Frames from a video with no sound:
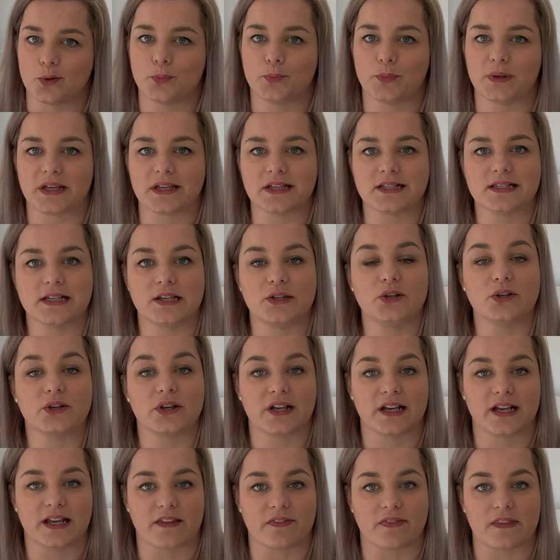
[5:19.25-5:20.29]
because then you're going
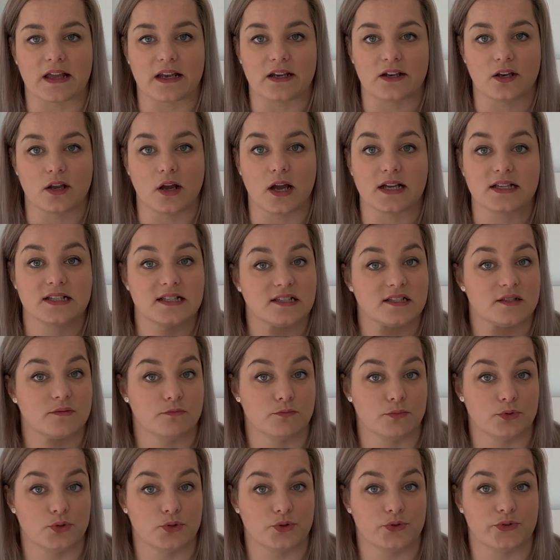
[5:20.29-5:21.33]
to get that nice,
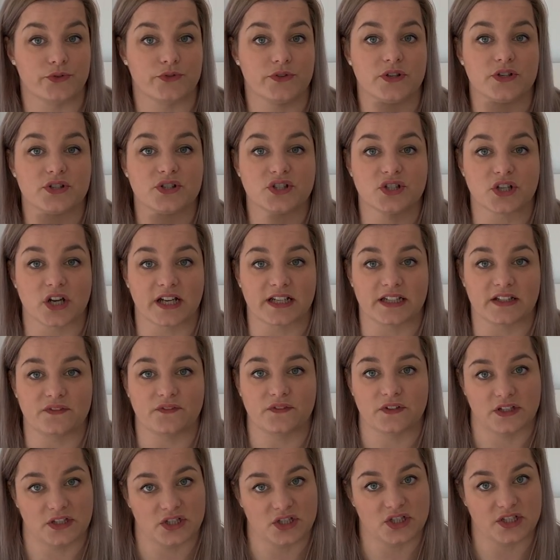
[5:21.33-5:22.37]
smooth, shiny
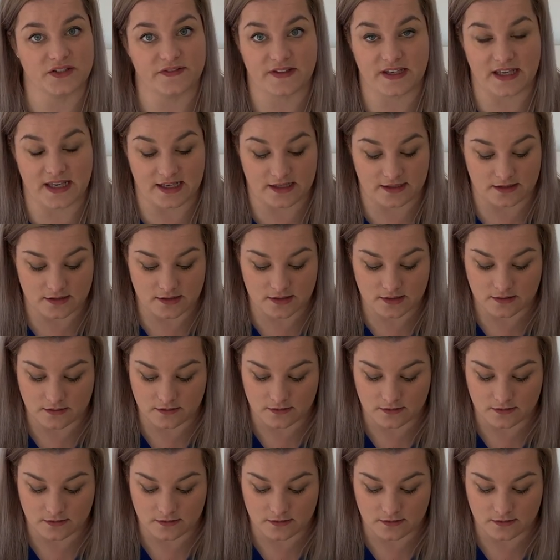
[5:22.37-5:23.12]
finish at the end.